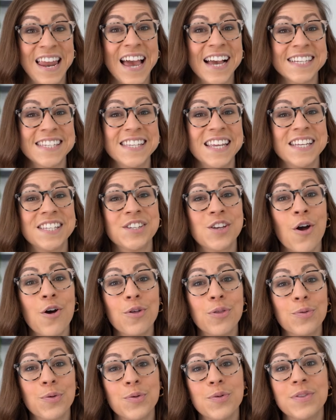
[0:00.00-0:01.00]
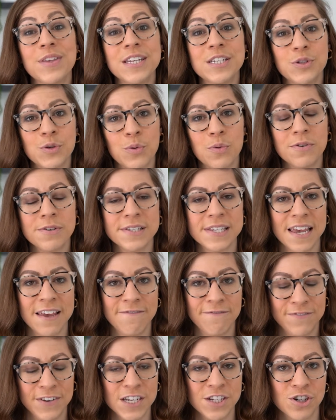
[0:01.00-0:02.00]
Next, let's go through the tools
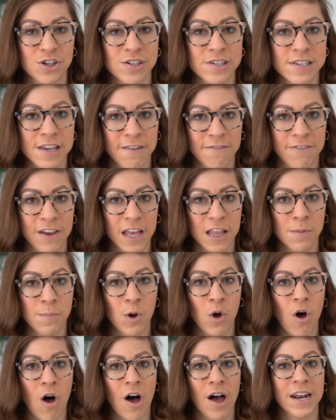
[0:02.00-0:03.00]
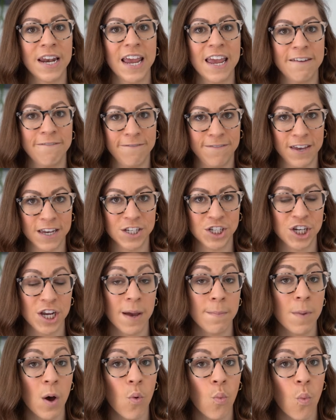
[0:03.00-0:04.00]
and features available on a
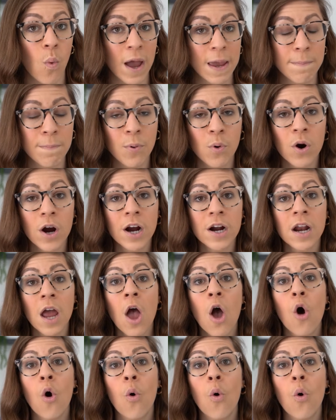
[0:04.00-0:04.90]
FigJam whiteboard.